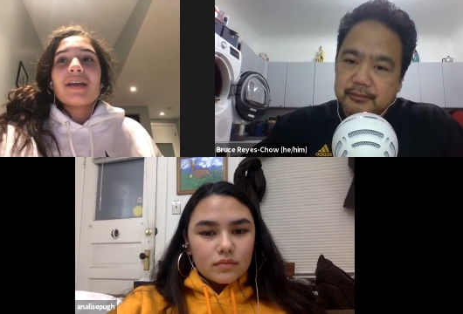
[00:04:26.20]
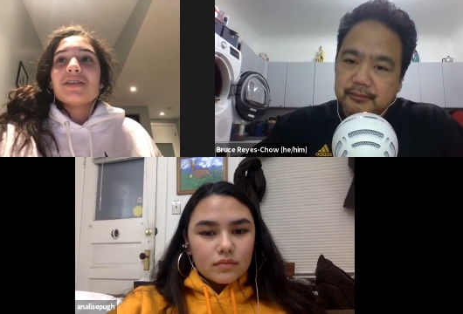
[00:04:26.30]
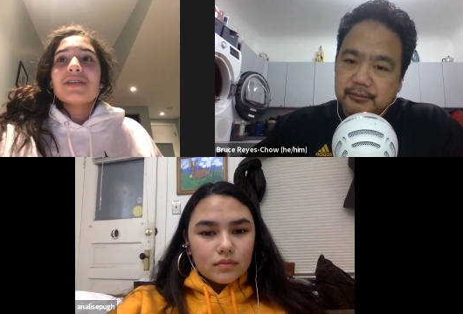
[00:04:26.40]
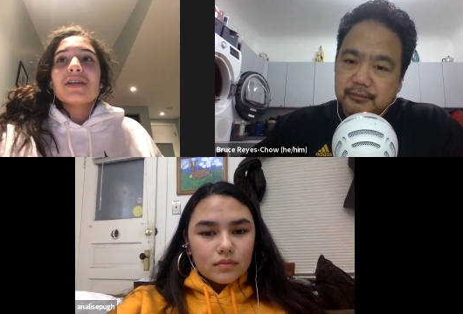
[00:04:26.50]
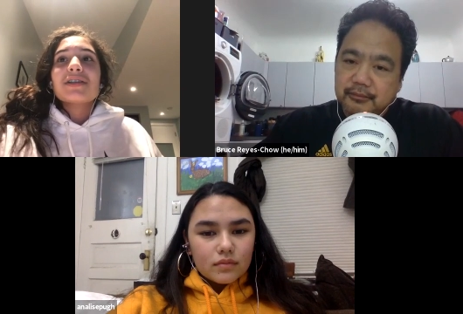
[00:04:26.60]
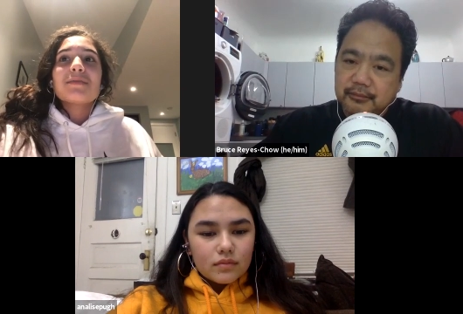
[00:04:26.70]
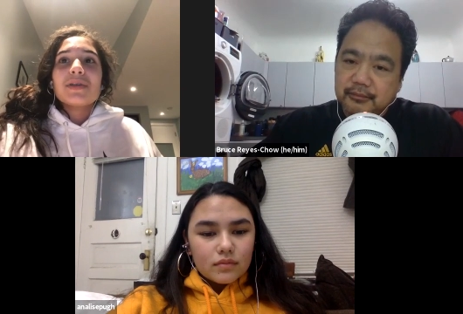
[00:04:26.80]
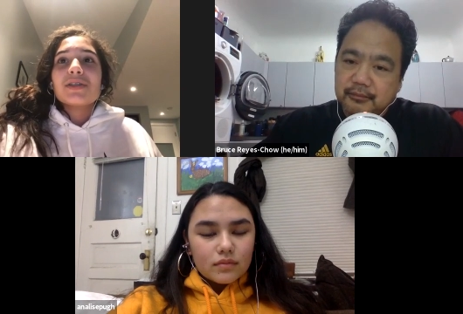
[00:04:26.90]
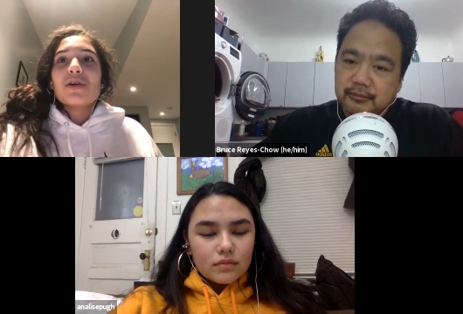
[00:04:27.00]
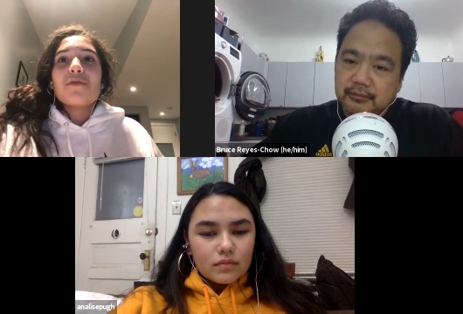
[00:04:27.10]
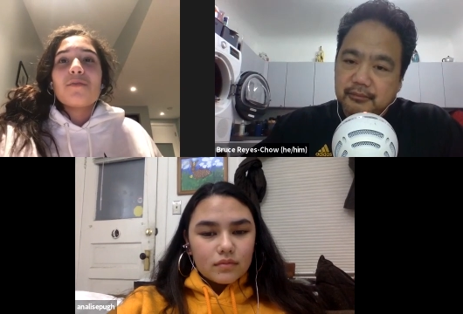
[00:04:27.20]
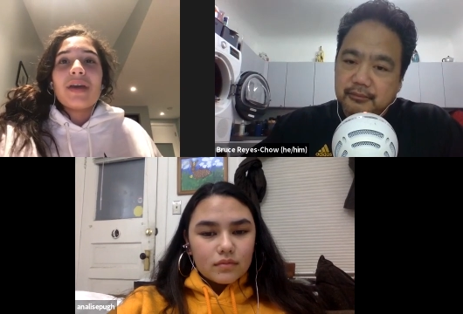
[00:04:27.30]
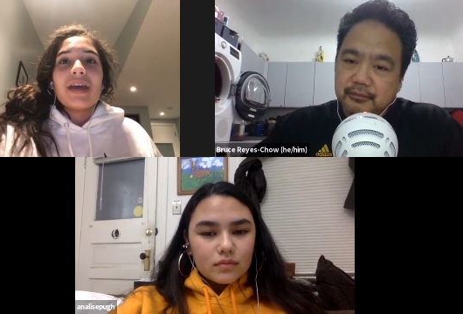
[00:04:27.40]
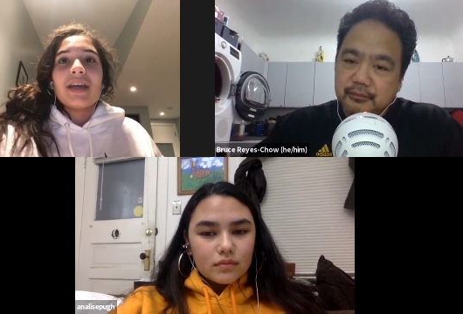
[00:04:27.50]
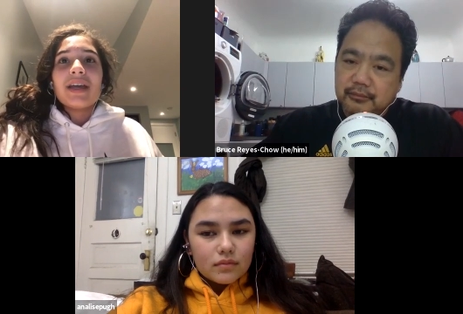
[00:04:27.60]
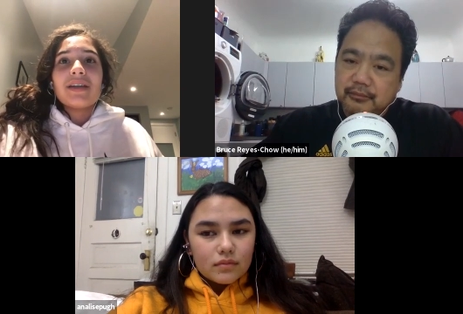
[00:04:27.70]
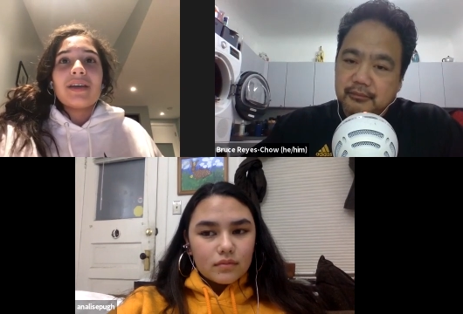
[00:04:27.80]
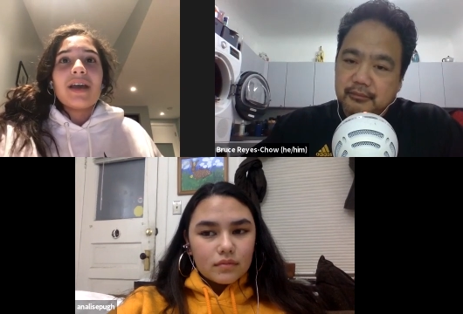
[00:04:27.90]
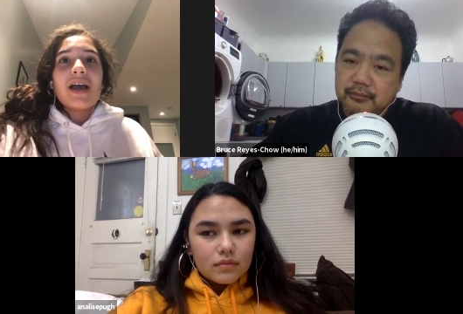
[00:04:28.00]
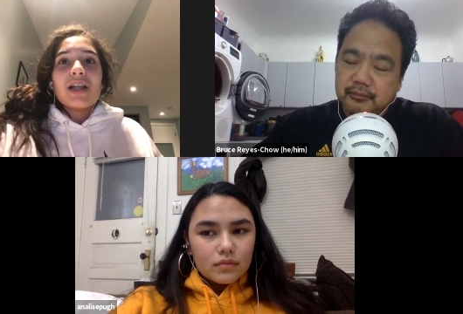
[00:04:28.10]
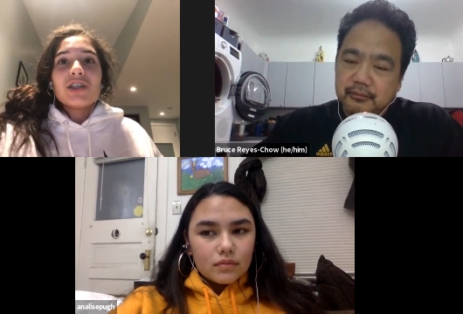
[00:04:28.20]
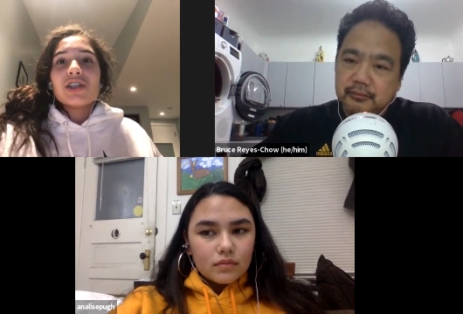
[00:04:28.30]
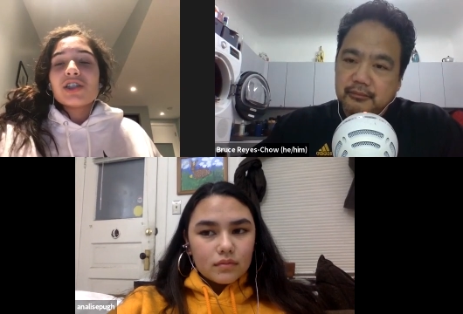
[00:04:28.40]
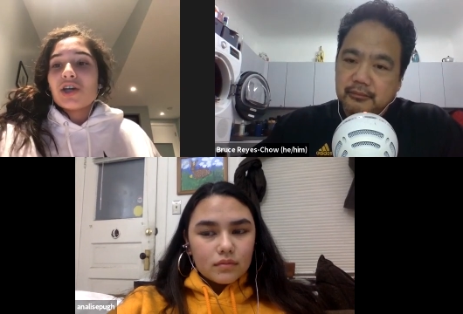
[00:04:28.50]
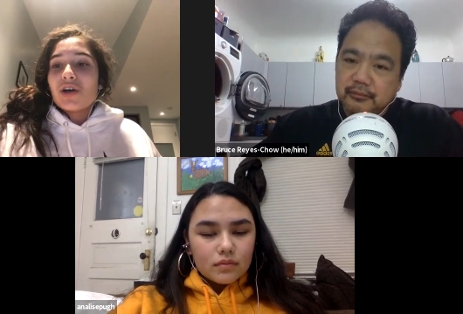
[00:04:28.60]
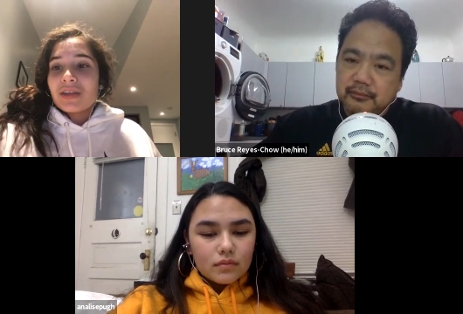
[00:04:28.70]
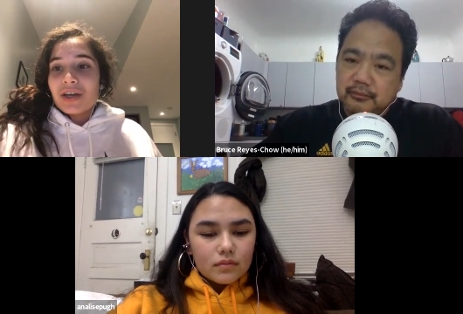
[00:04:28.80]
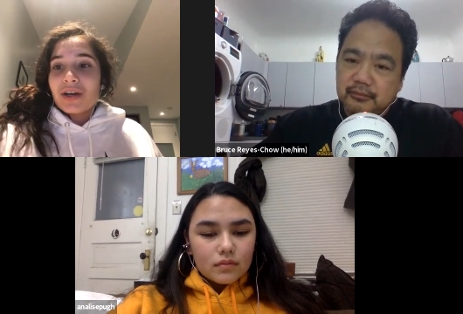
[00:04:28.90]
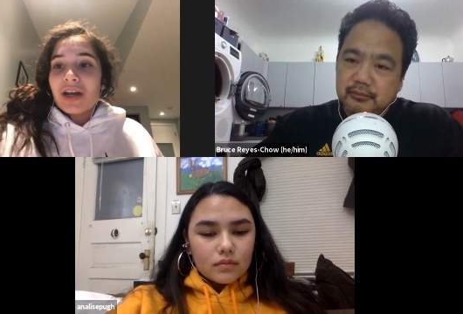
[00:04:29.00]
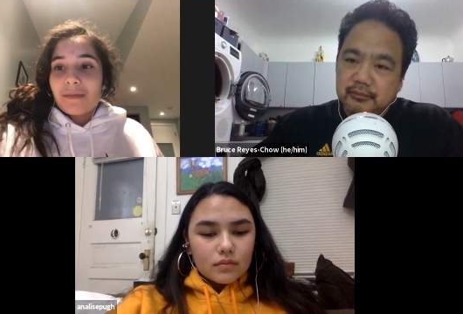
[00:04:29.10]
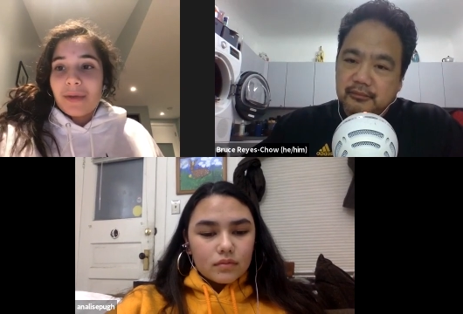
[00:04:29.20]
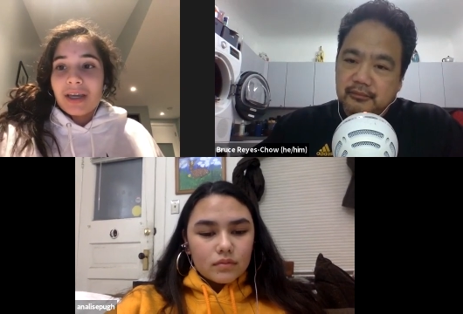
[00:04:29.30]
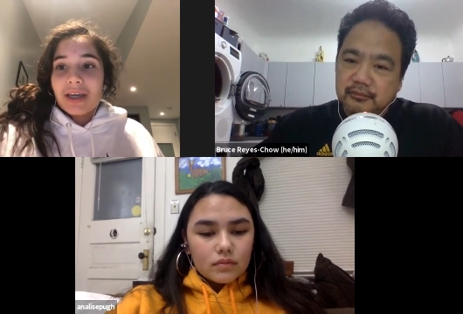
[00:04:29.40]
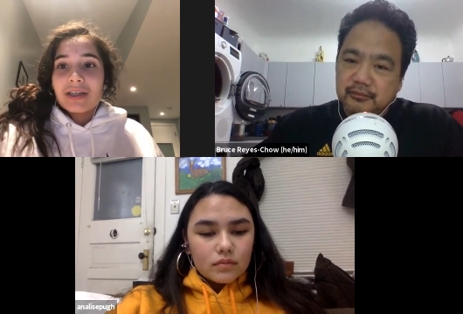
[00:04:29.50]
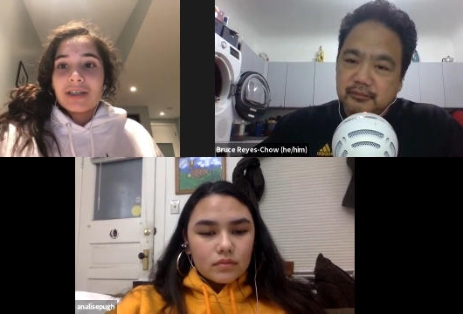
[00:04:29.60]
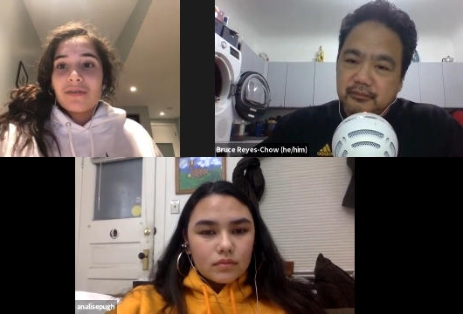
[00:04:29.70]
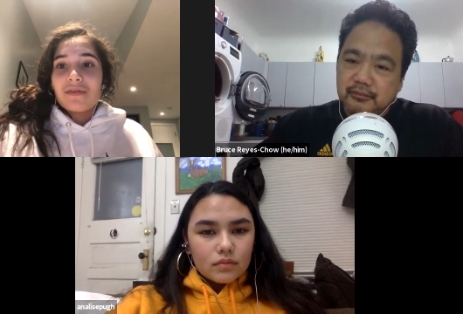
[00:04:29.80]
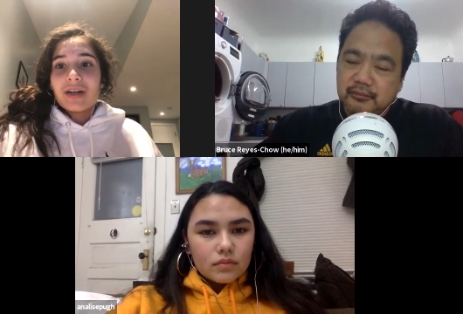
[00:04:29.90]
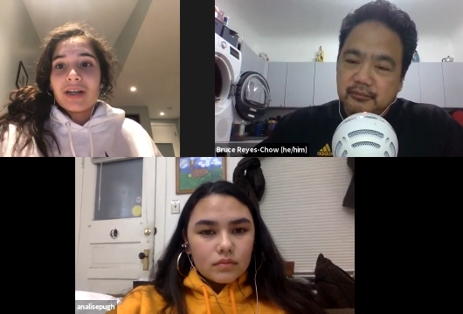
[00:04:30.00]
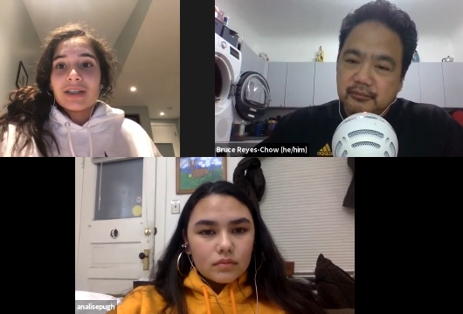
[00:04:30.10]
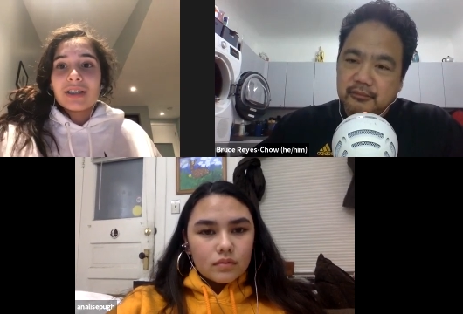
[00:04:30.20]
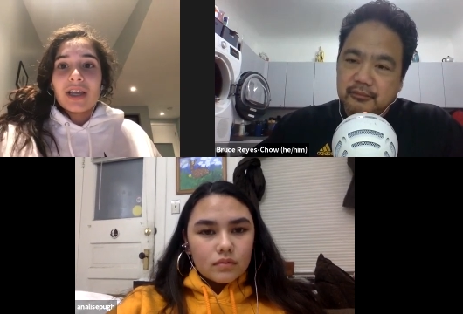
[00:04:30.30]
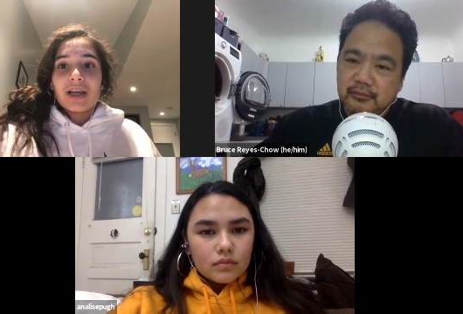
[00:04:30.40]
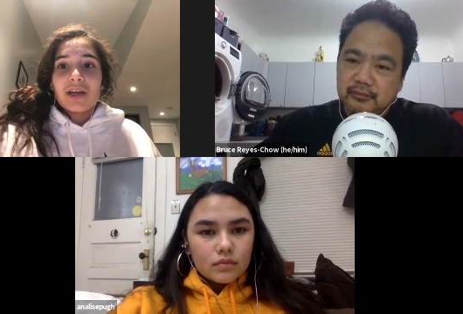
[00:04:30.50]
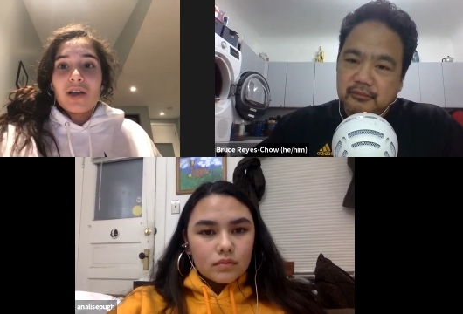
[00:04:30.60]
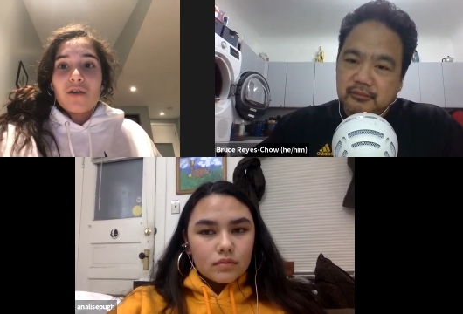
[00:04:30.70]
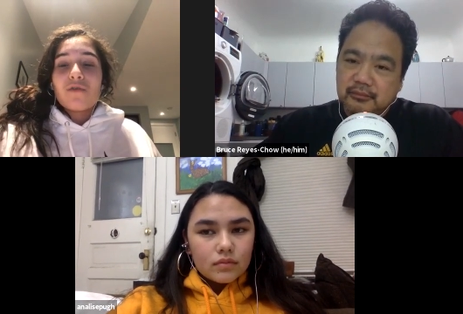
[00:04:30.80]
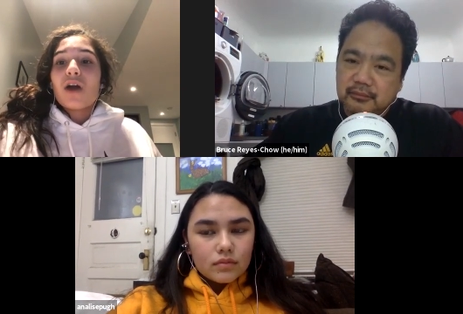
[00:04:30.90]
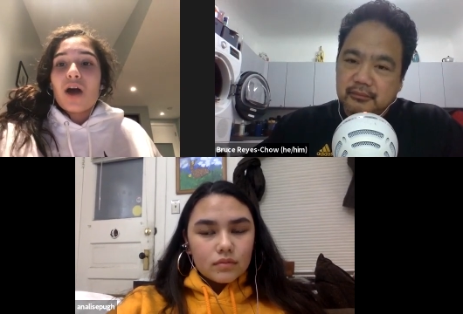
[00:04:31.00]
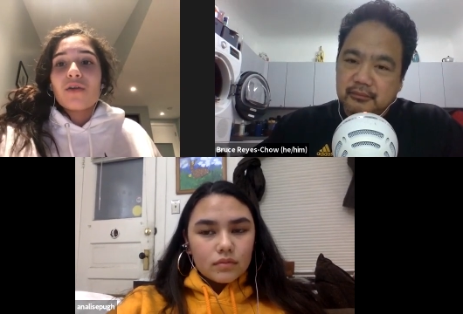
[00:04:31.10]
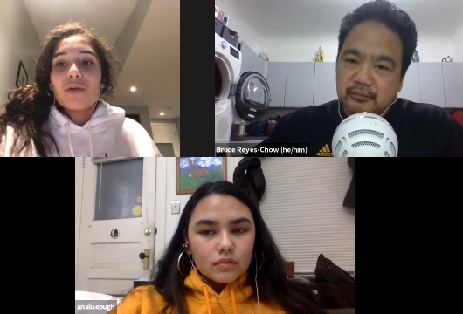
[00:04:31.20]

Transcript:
Speaker 1: just like something so big, and just knowing that you're kind of making a difference, like, for other